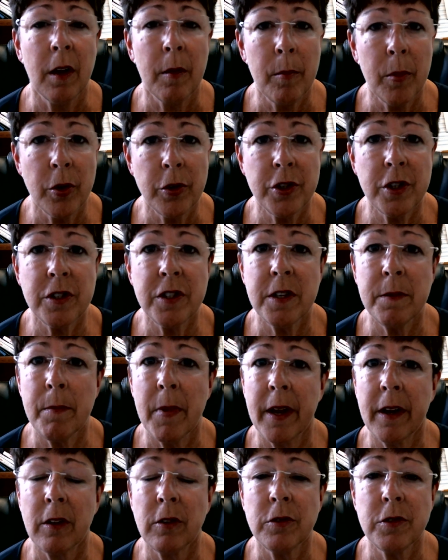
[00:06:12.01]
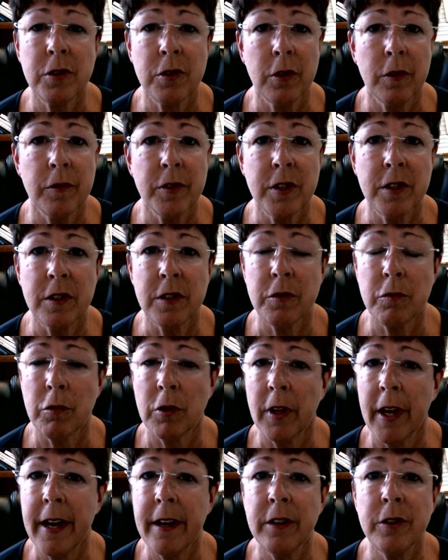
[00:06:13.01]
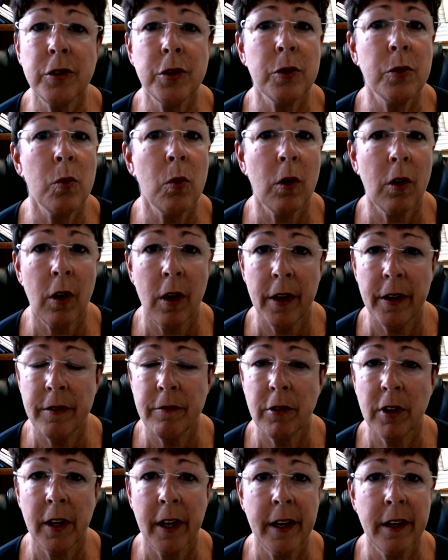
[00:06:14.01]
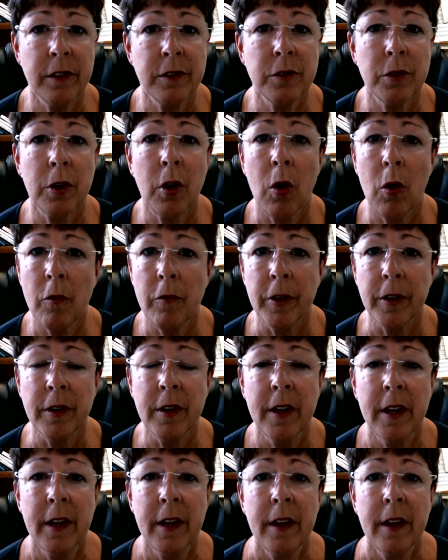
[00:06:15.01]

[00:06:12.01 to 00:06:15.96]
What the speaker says: emergency medical services related to or unrelated to COVID.